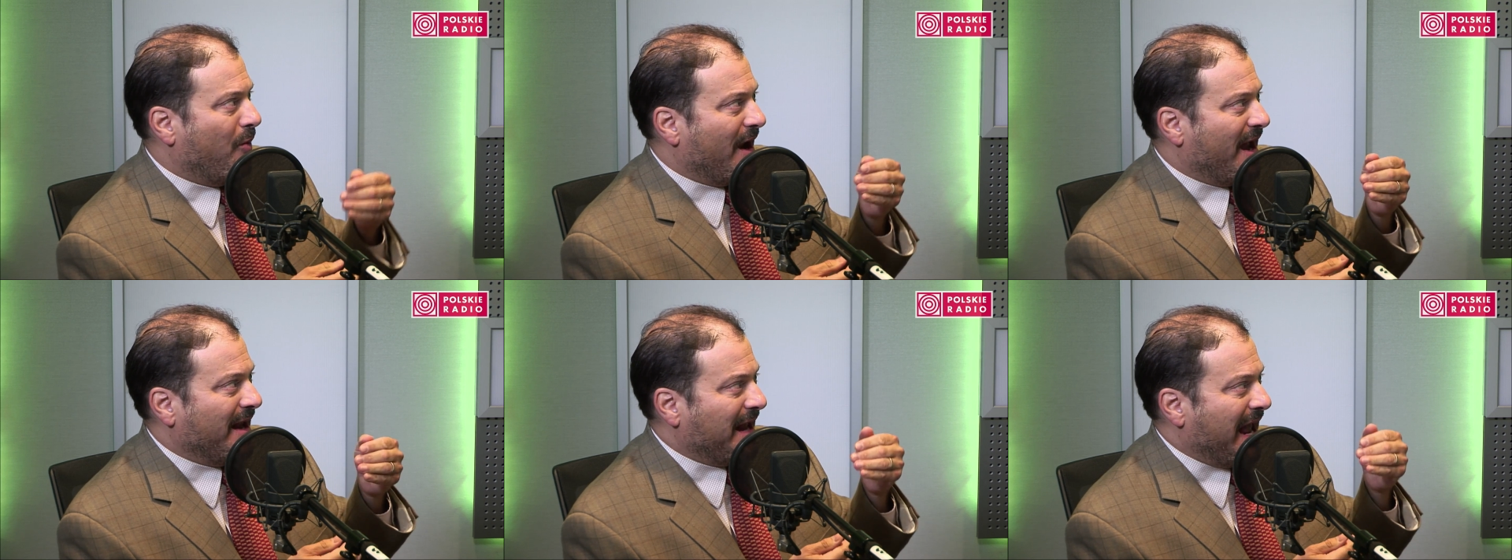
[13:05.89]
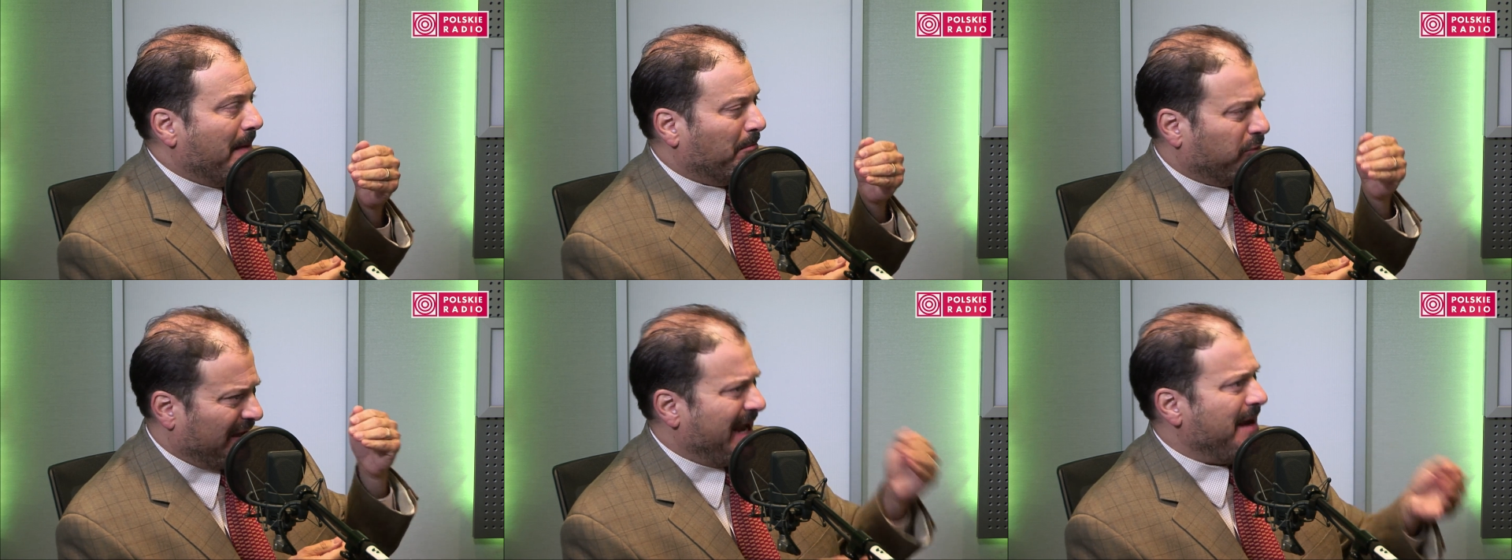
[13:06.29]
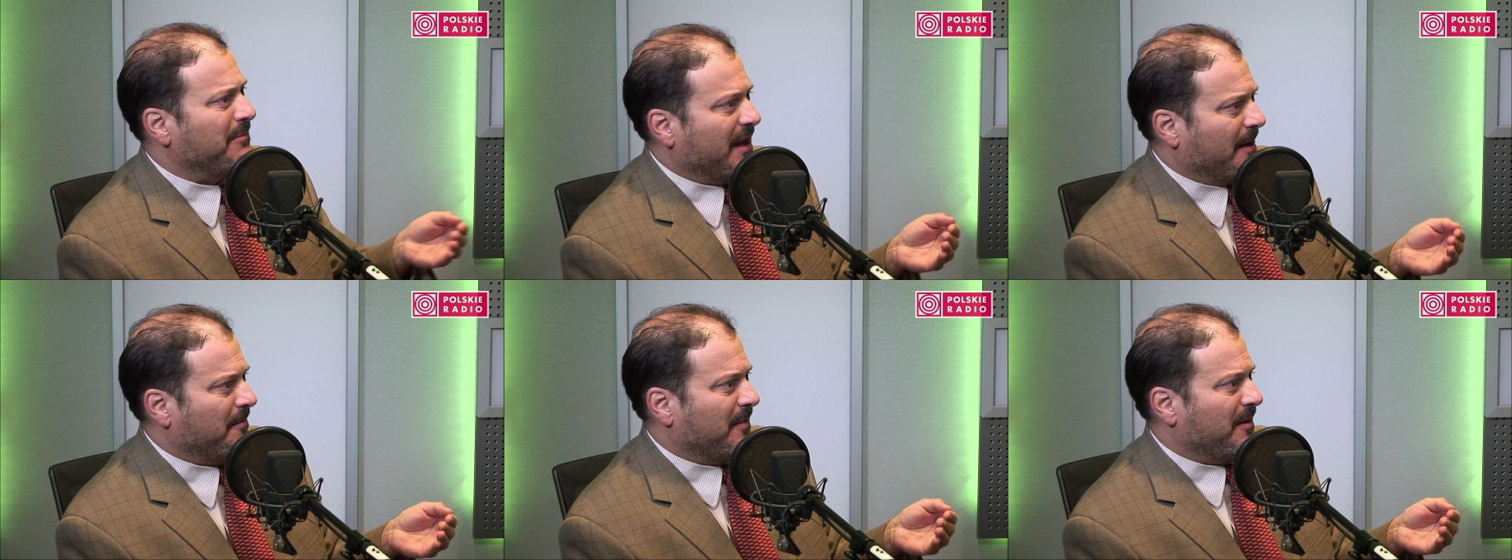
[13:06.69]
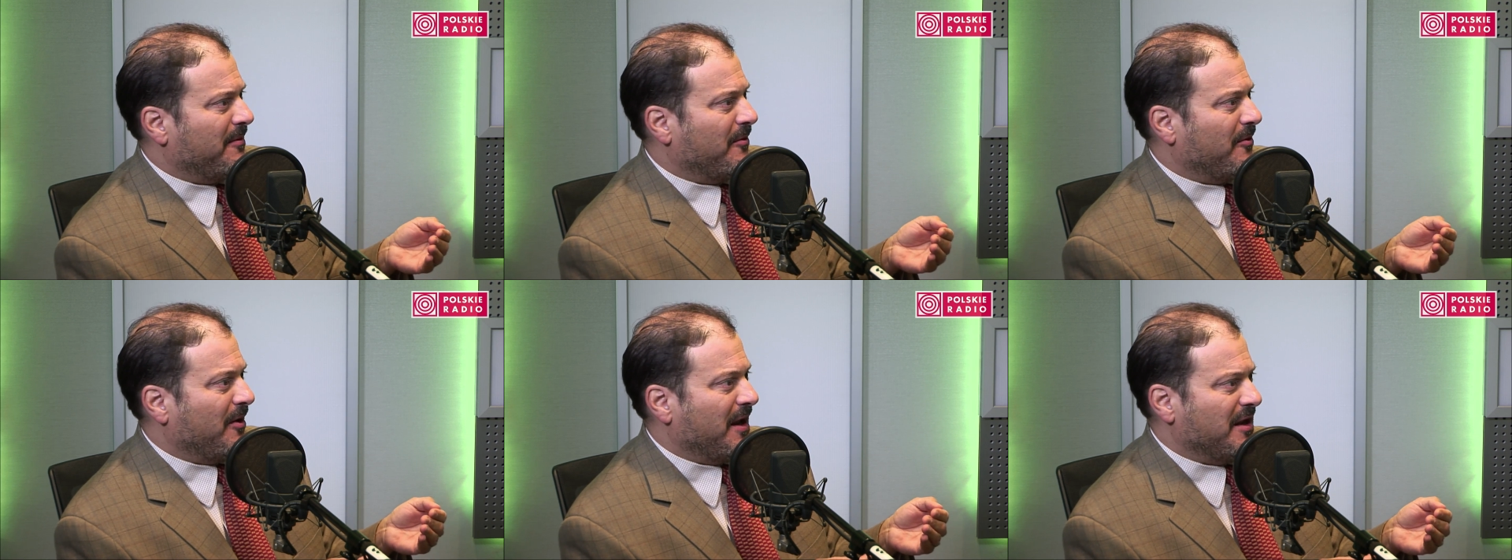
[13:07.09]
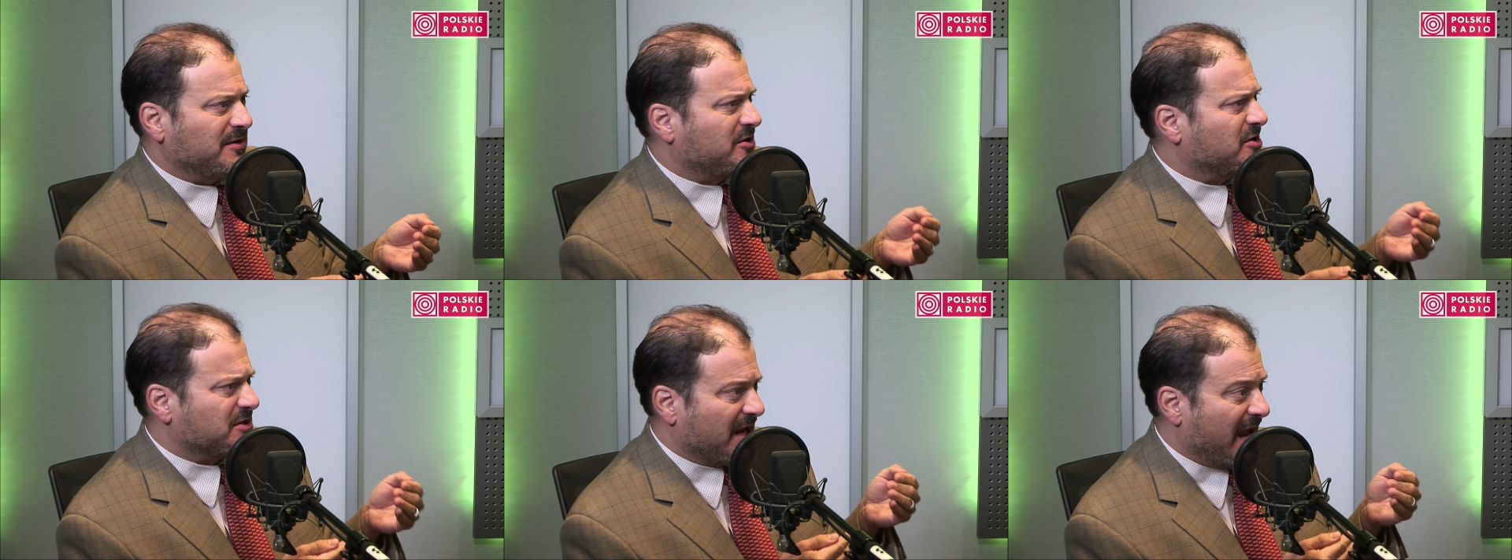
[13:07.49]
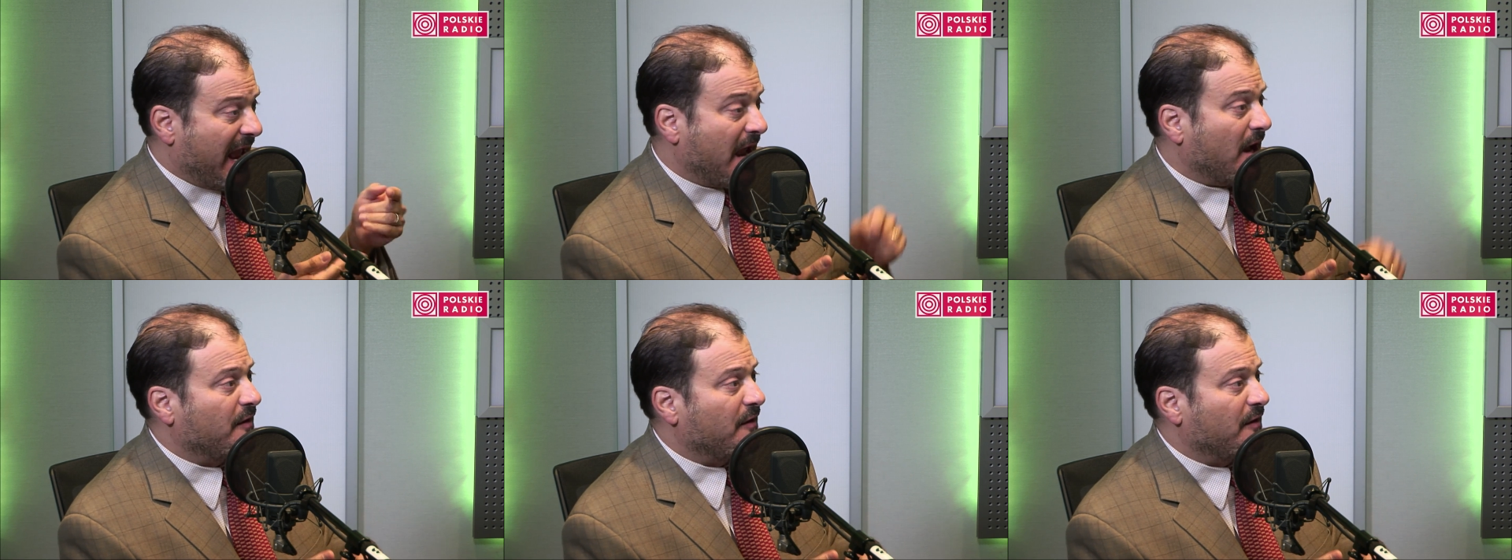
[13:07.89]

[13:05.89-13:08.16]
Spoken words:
and blame them is just A,